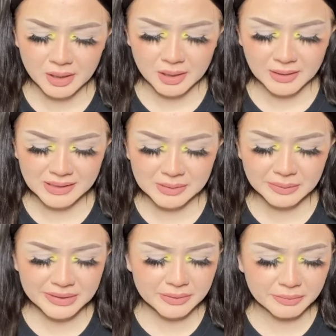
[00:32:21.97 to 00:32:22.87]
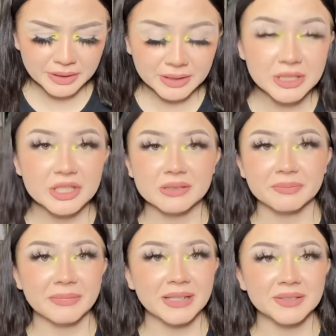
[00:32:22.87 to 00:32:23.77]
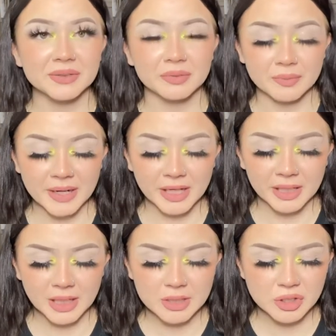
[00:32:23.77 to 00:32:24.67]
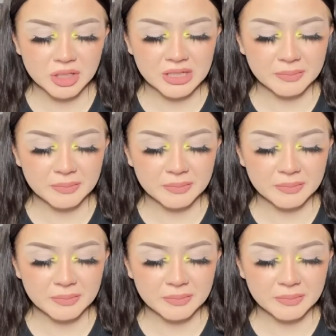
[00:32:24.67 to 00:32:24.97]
this one really just messes with my A D H D,